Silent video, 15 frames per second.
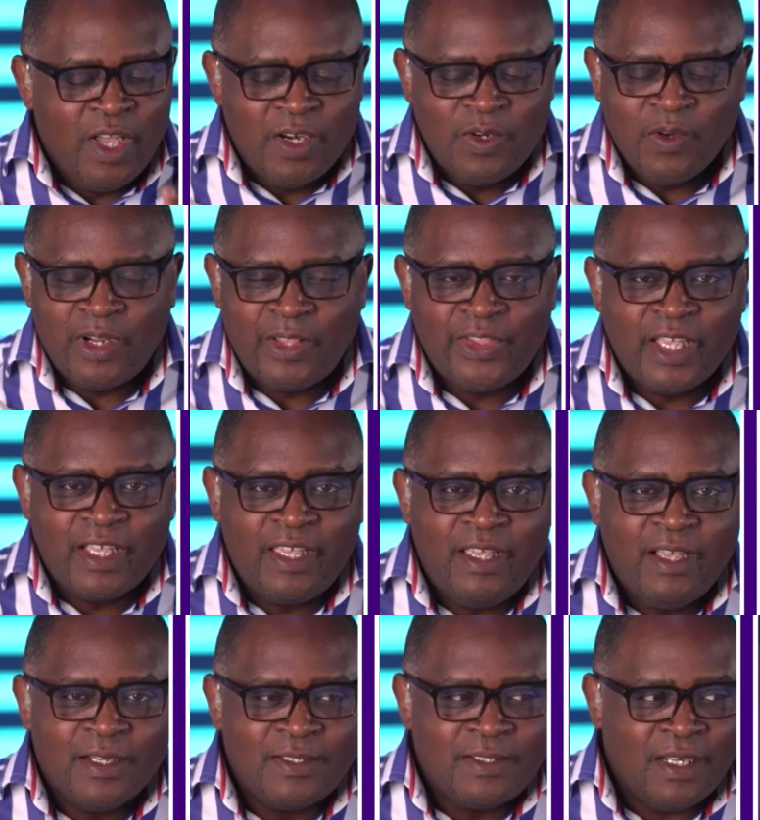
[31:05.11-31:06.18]
Don't think He
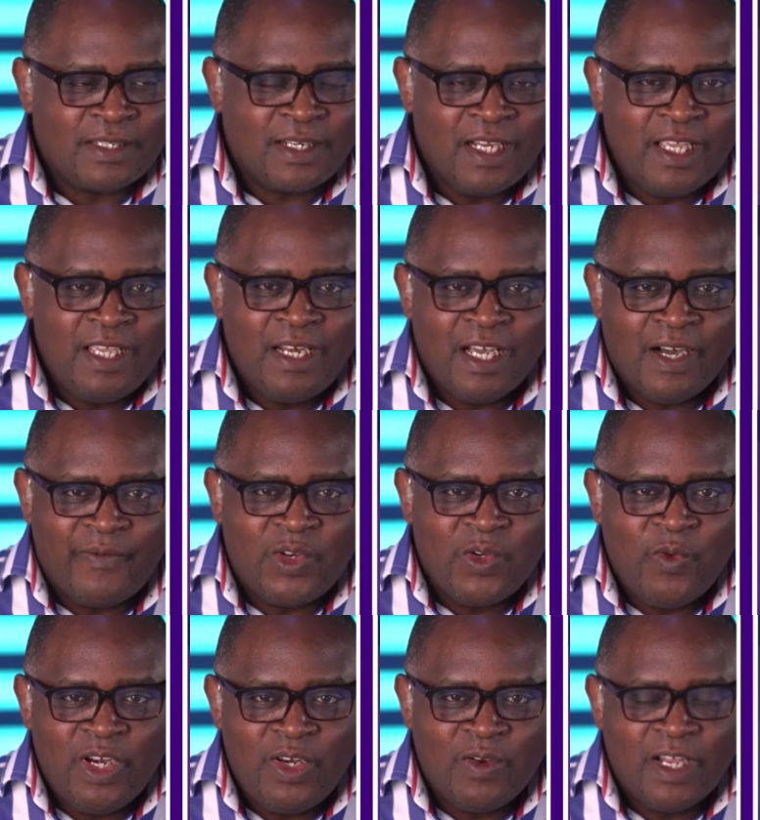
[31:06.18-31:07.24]
has just He loved you
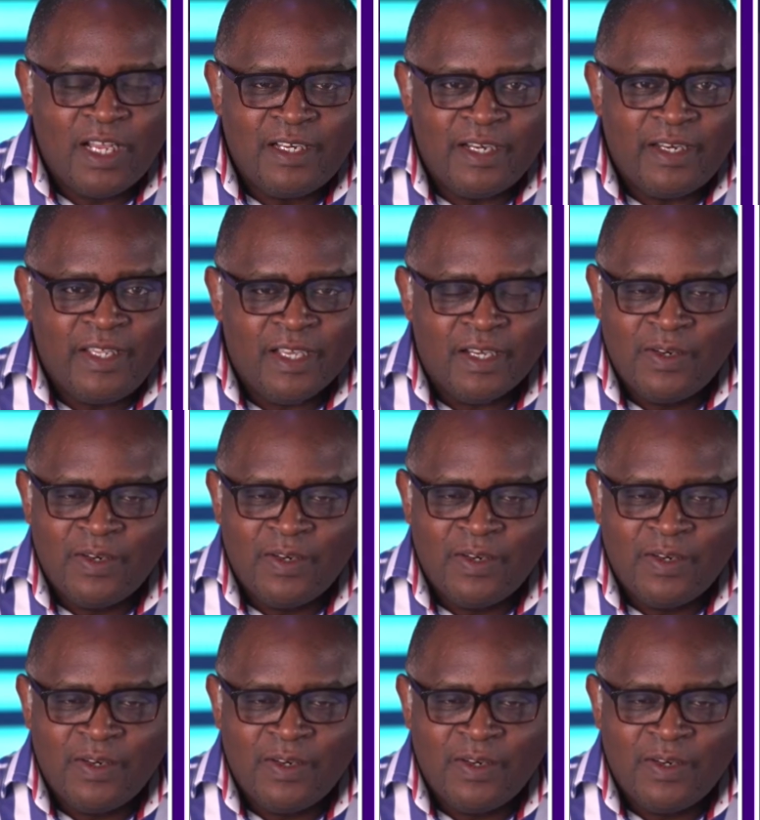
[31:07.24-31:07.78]
when you landed here.